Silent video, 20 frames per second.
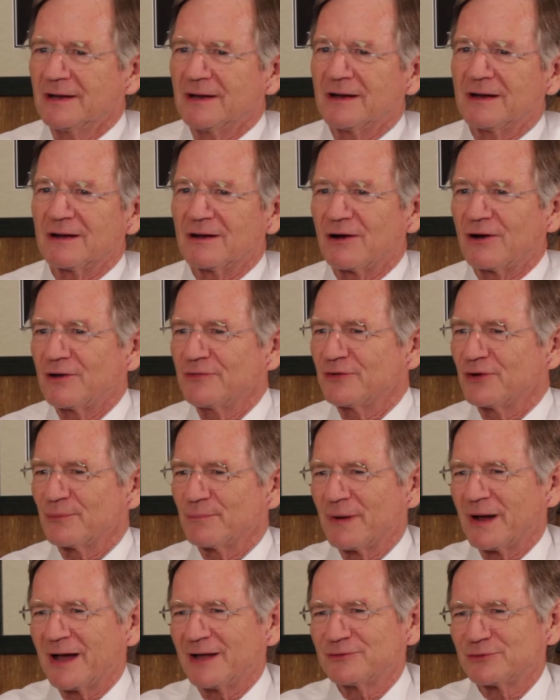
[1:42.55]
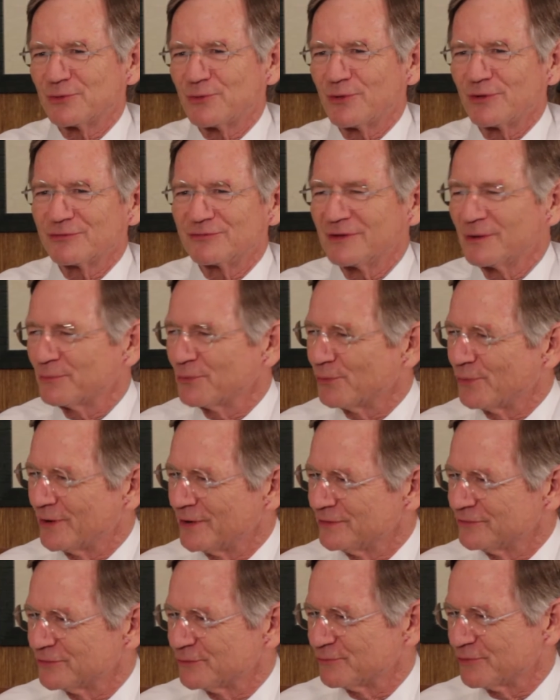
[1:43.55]
Uh, on their minds, of course, number one
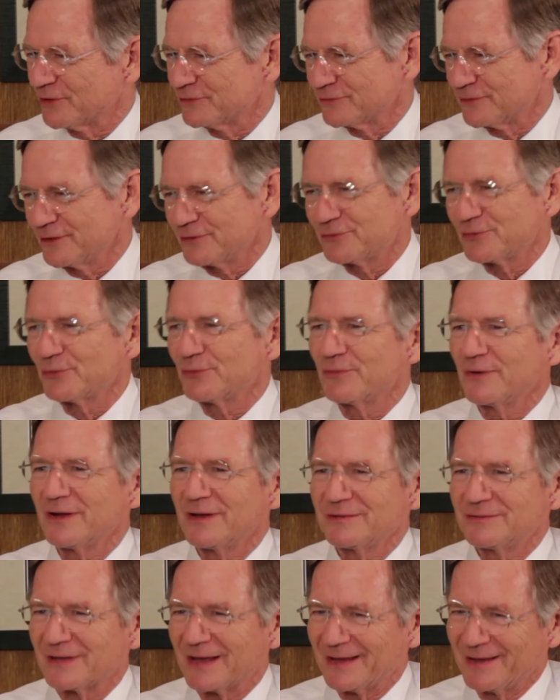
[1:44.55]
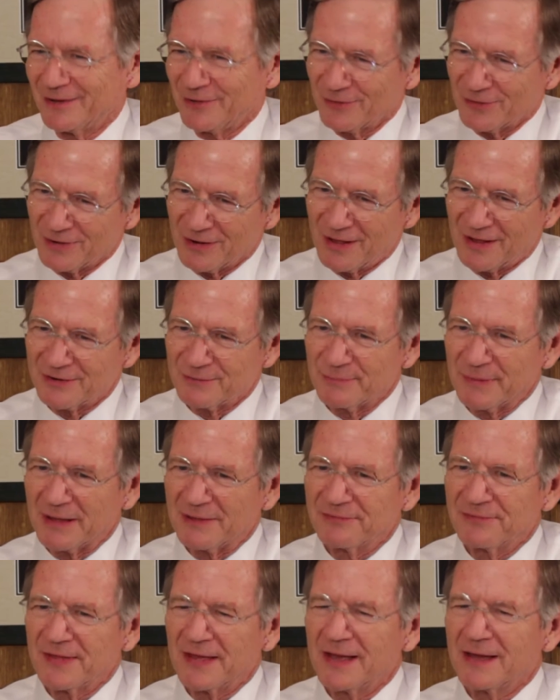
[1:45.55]
is the presidential race. I hear a lot
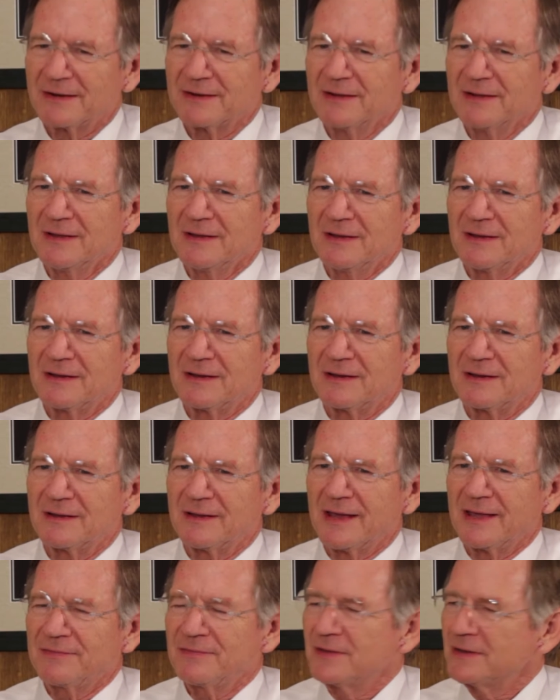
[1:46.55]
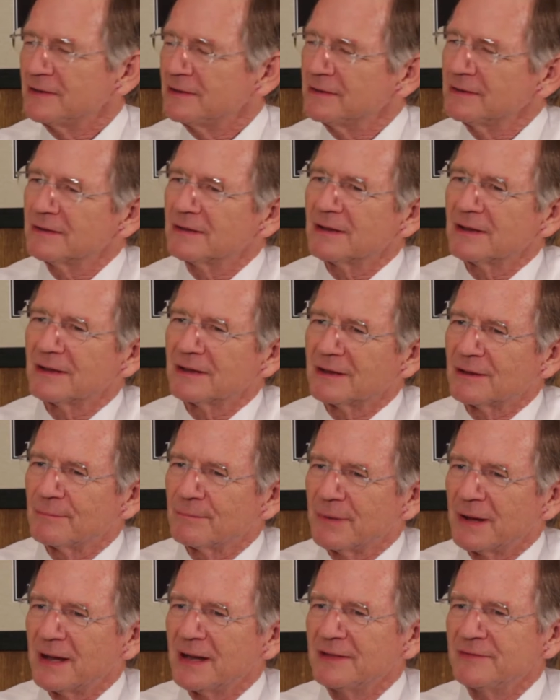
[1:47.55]
about that. Uh, and then
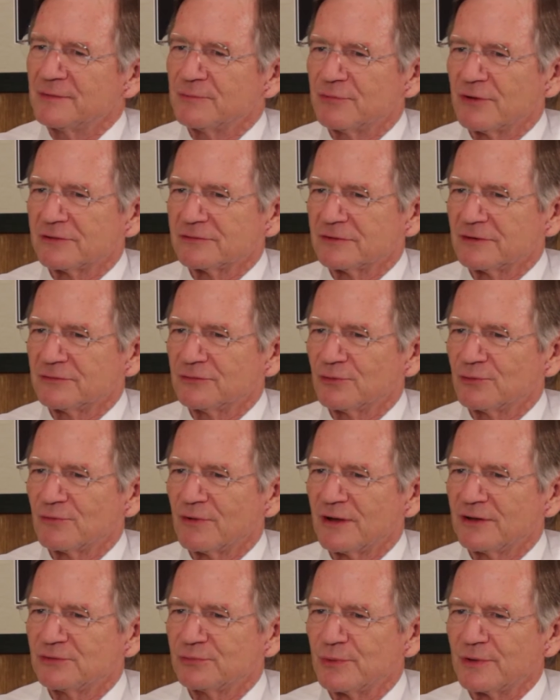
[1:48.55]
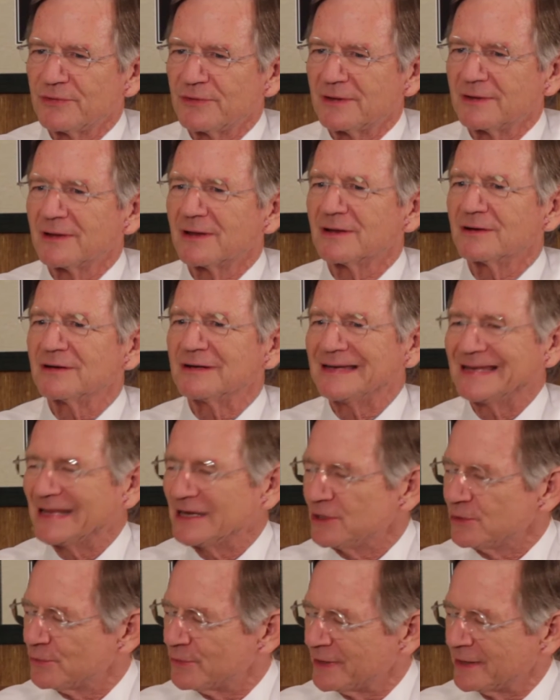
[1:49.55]
combine the presidential race with a
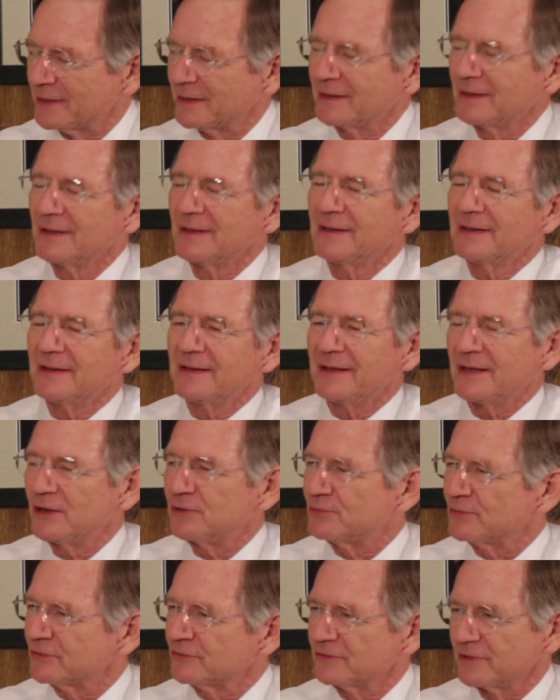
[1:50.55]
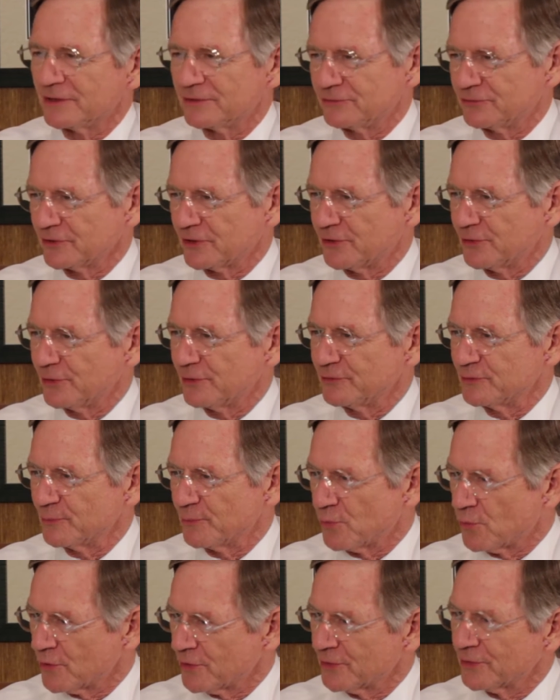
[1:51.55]
continuing interest in securing the
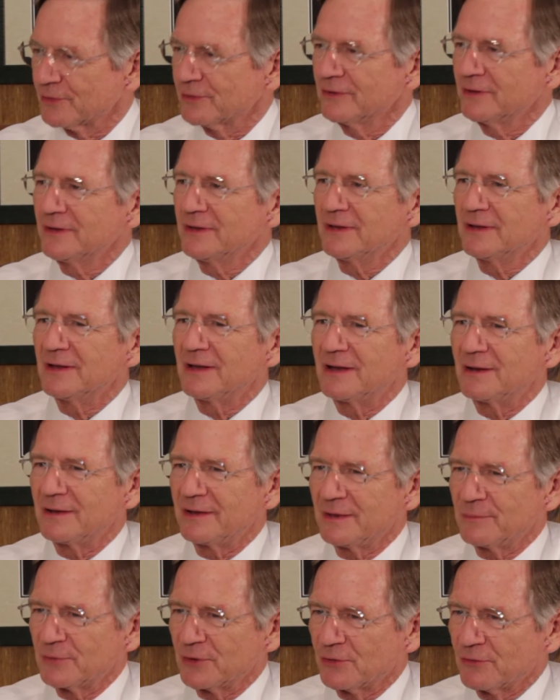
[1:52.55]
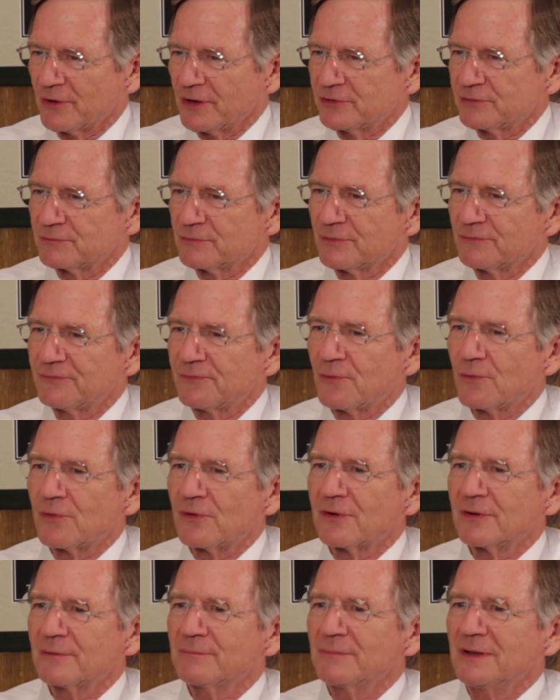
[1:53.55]
border, uh, immigration
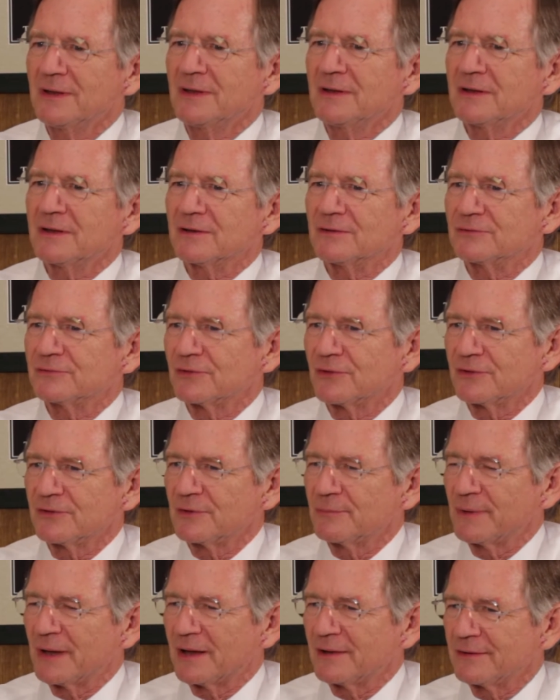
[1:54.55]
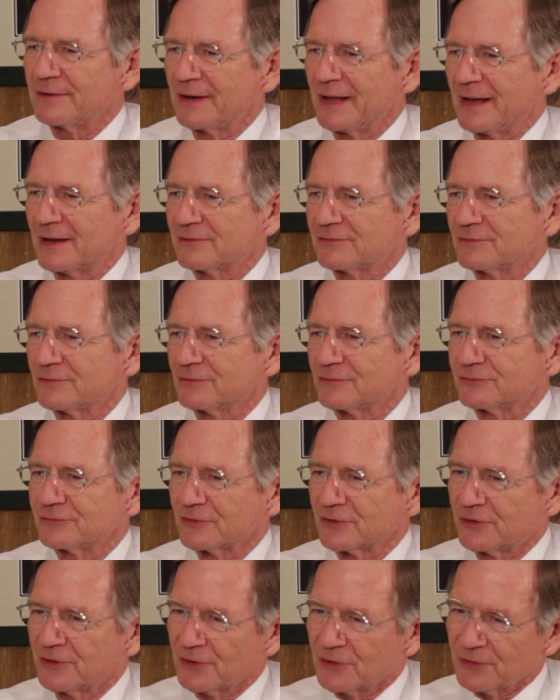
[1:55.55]
reform, concerned about national
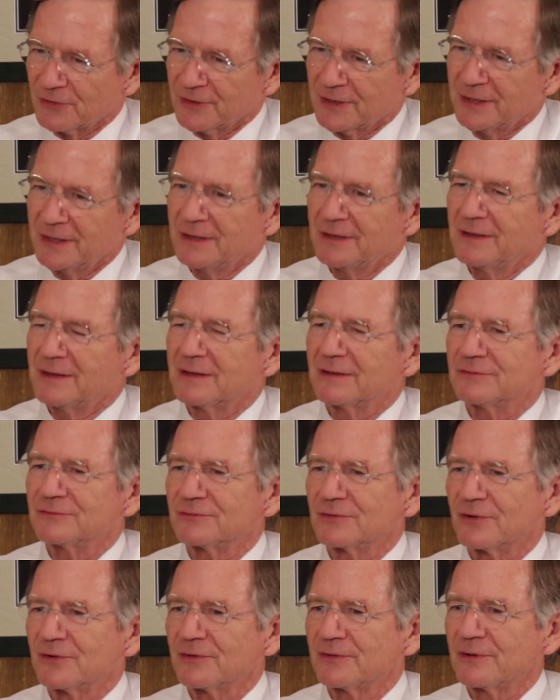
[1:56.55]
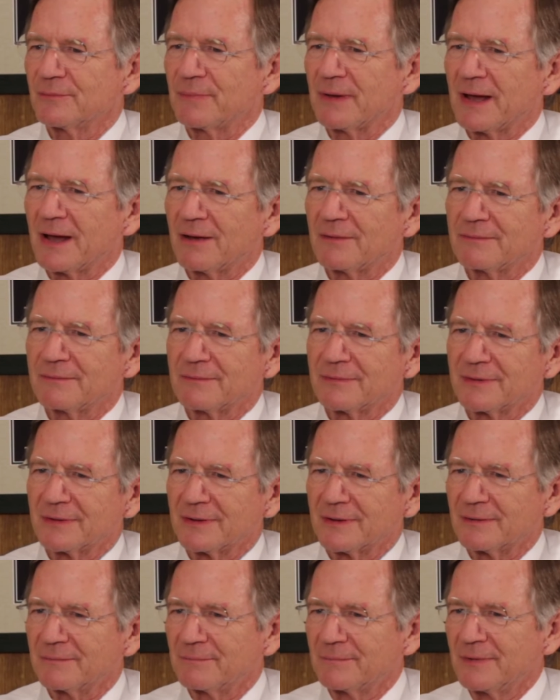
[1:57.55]
security, concerned about,
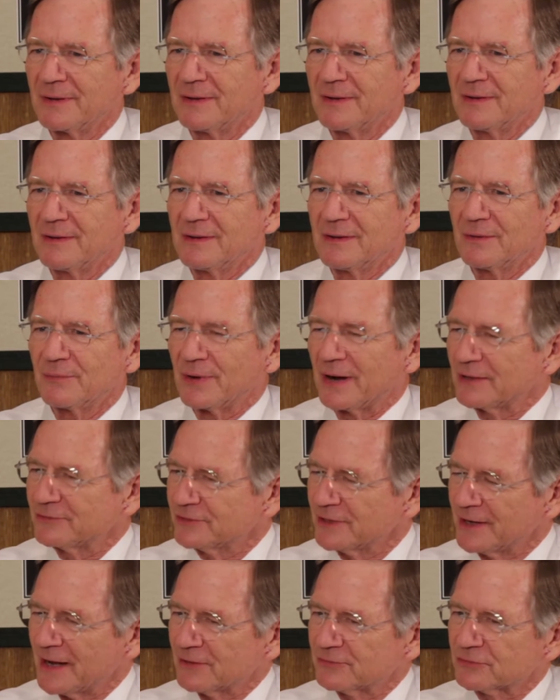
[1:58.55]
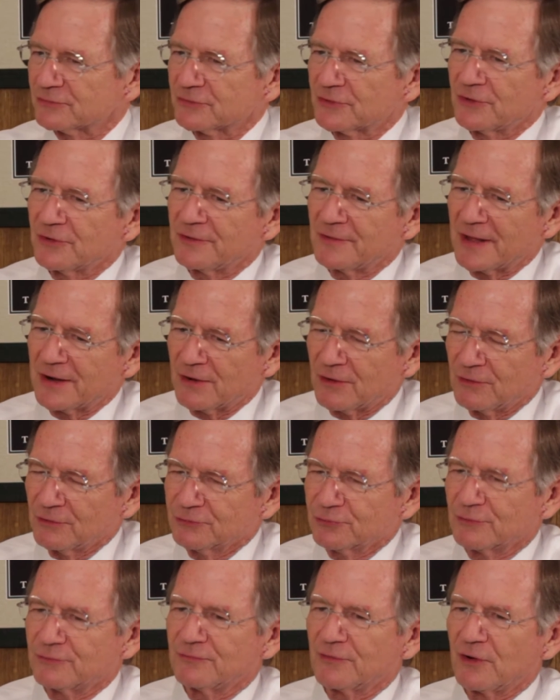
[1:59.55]
um, when I say national security, that
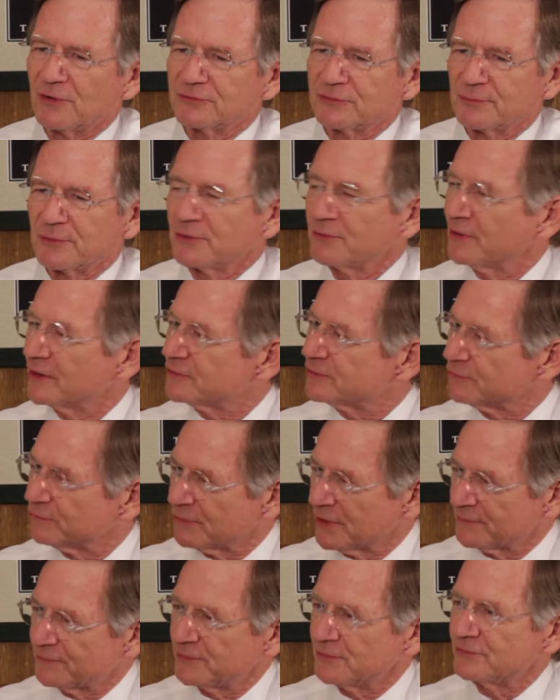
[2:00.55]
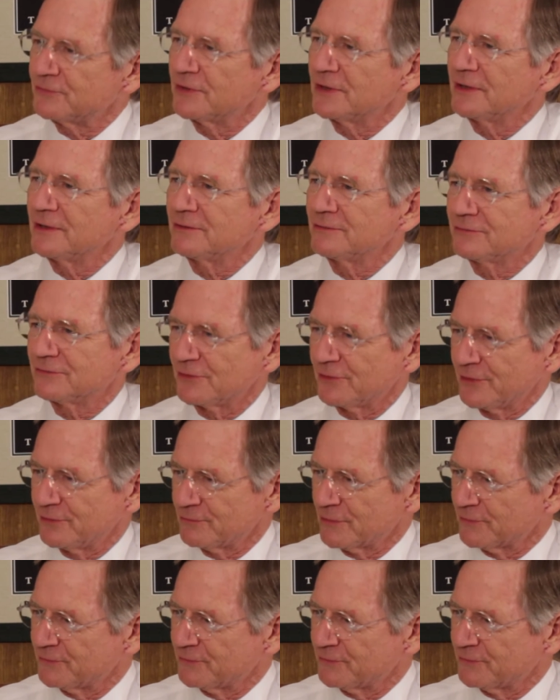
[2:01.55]
also involves immigration, refugees, Syrian